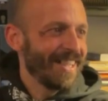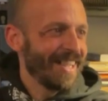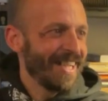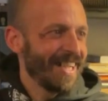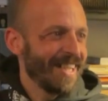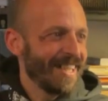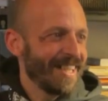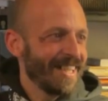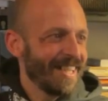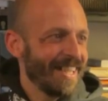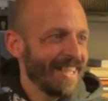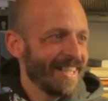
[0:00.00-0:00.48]

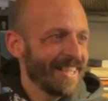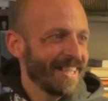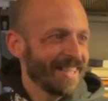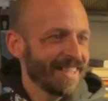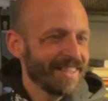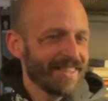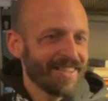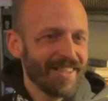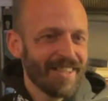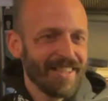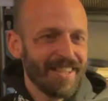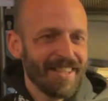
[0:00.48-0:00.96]

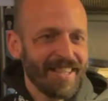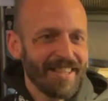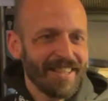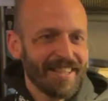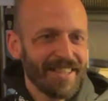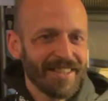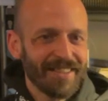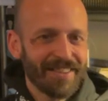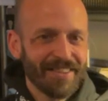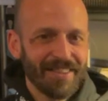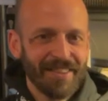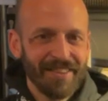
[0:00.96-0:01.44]
Like
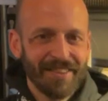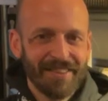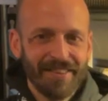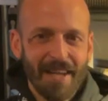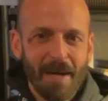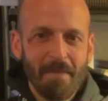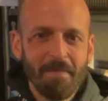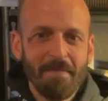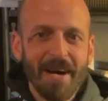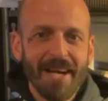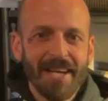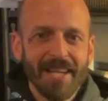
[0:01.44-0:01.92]
as
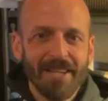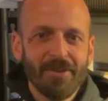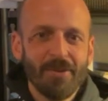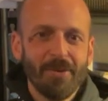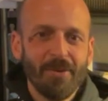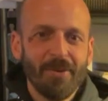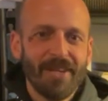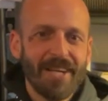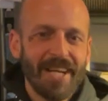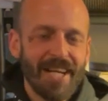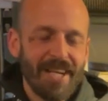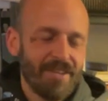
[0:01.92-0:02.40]
somebody who
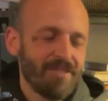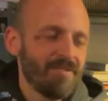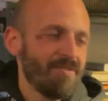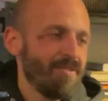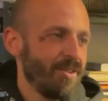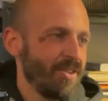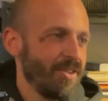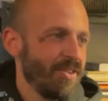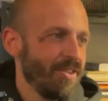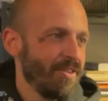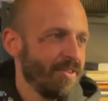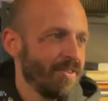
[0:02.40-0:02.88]
cares for
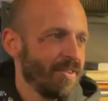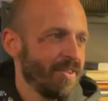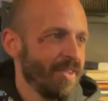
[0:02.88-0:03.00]
you.